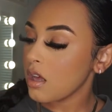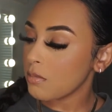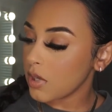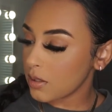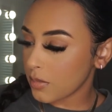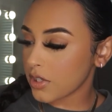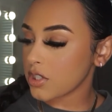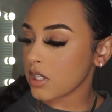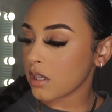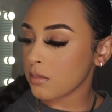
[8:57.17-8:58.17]
mini blush
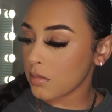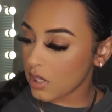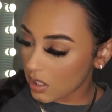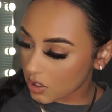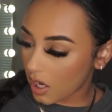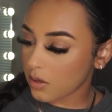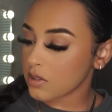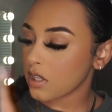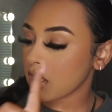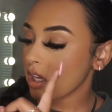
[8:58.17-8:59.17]
stick, mini shadow
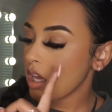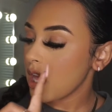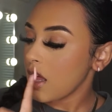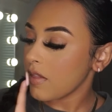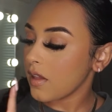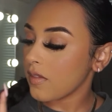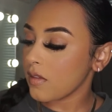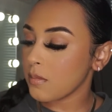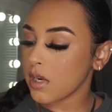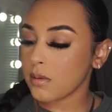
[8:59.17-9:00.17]
stick, and then
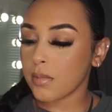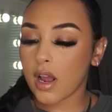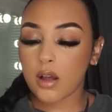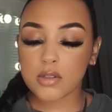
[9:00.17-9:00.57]
the mini brow.